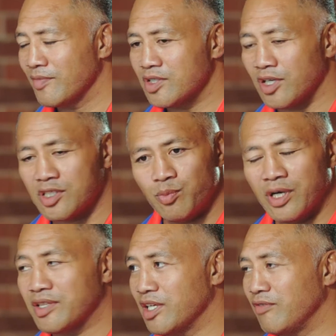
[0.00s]
So it's
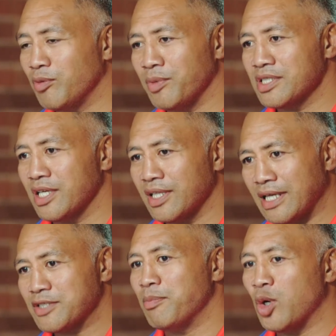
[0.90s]
one thing for me to say,
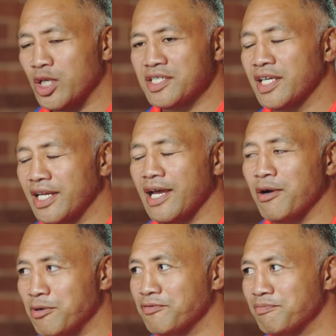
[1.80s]
that's my ticket
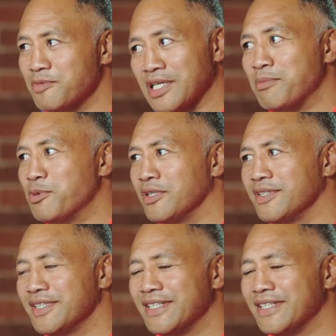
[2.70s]
out of Samoa.